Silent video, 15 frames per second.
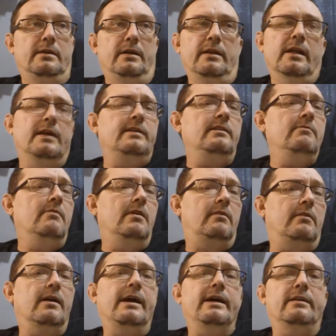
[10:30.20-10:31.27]
She's like, you want
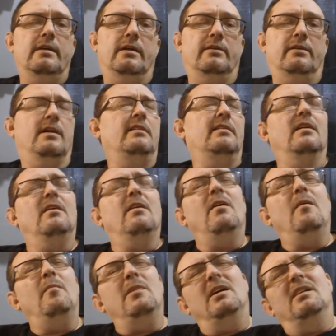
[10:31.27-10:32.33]
to race? I was like,
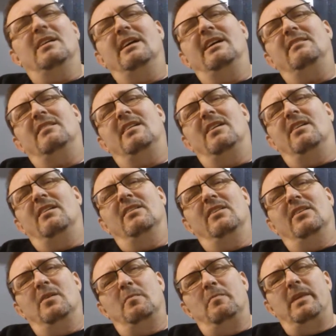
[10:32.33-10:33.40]
no, my legs are hurting
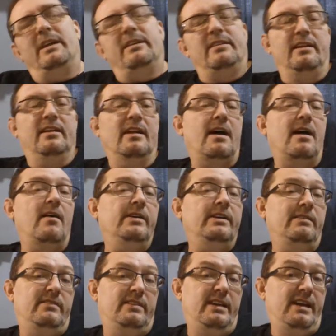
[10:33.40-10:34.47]
a little bit. She's like, oh,
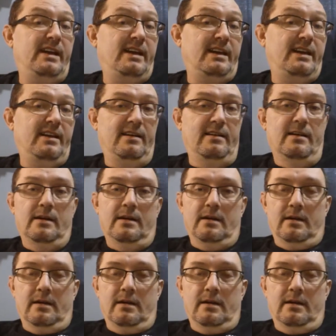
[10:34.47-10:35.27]
you chicken?